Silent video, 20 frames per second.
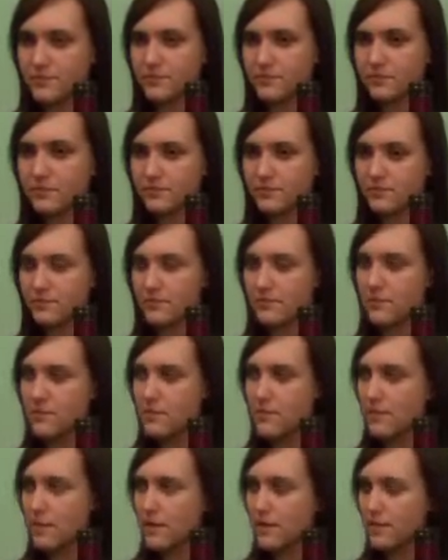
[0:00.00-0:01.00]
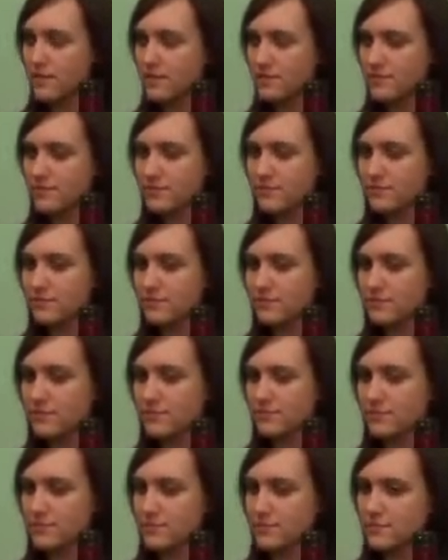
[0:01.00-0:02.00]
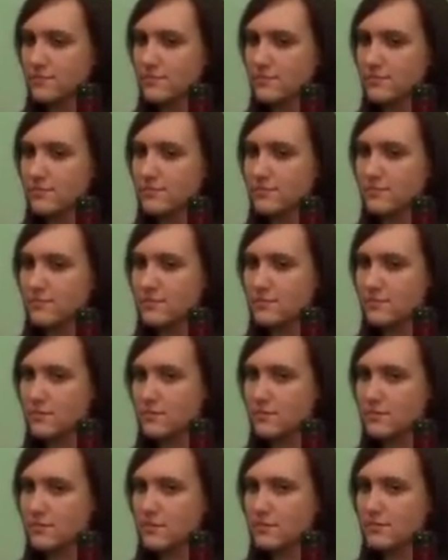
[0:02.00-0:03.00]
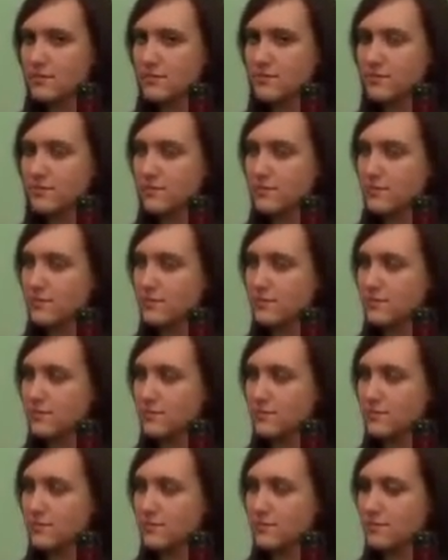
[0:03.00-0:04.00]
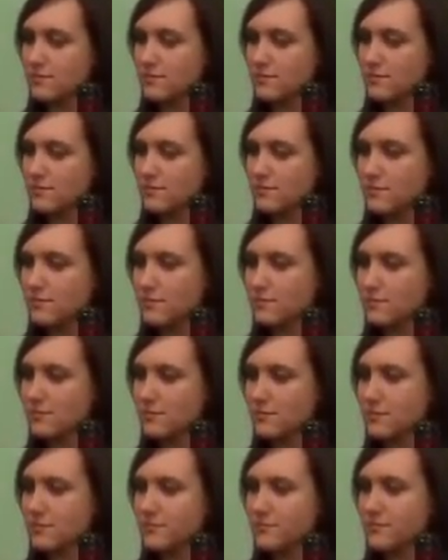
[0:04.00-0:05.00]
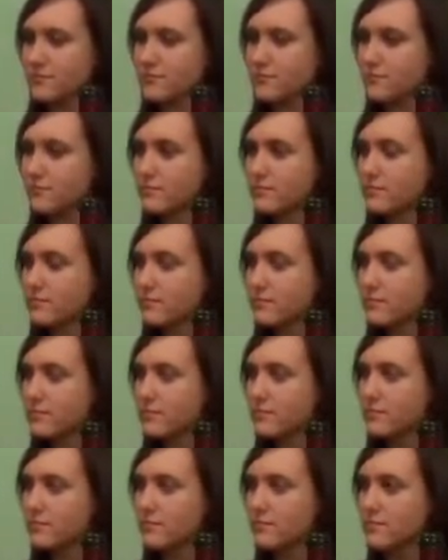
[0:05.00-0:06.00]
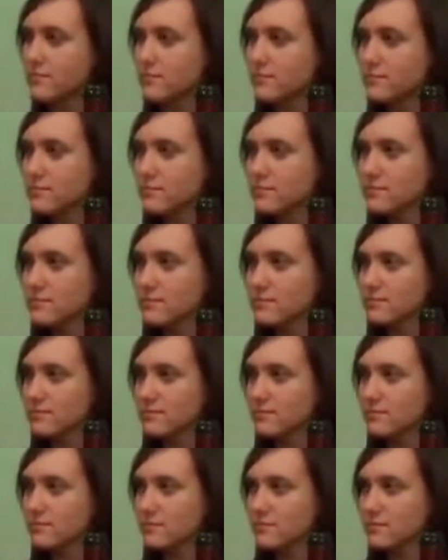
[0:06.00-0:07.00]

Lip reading: (silent)